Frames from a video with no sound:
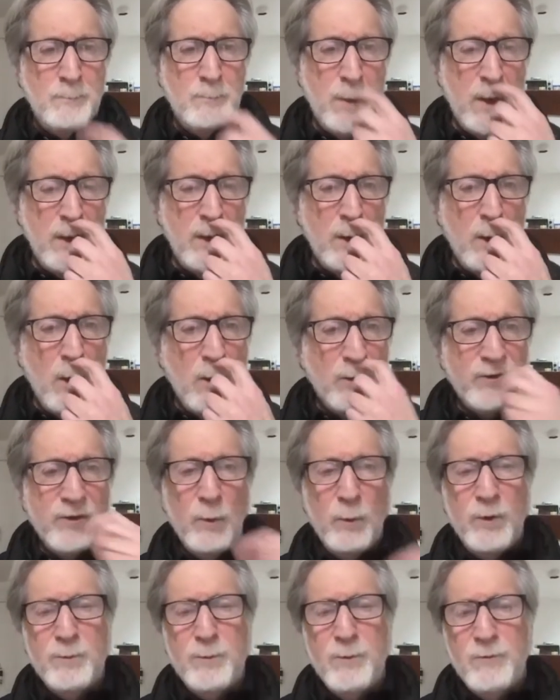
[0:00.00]
But it also
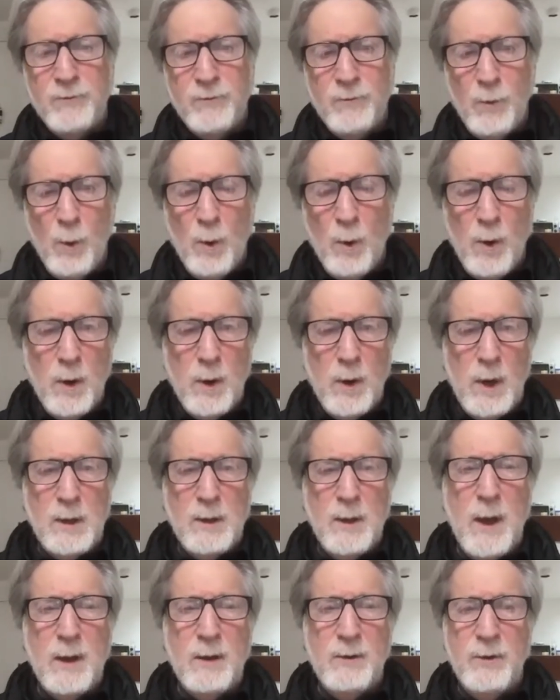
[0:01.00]
was before a
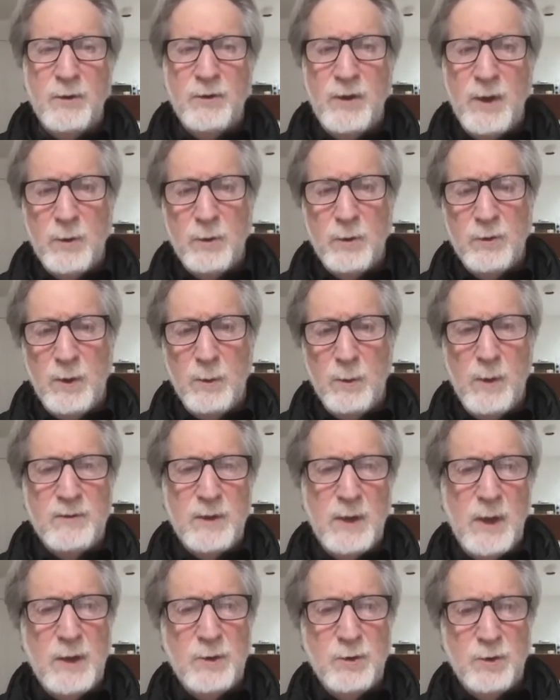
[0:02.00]
lot of the secrecy
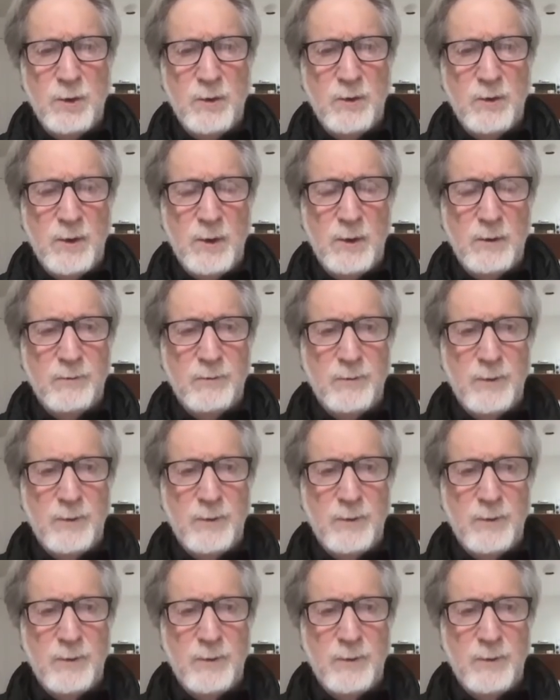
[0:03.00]
revelations of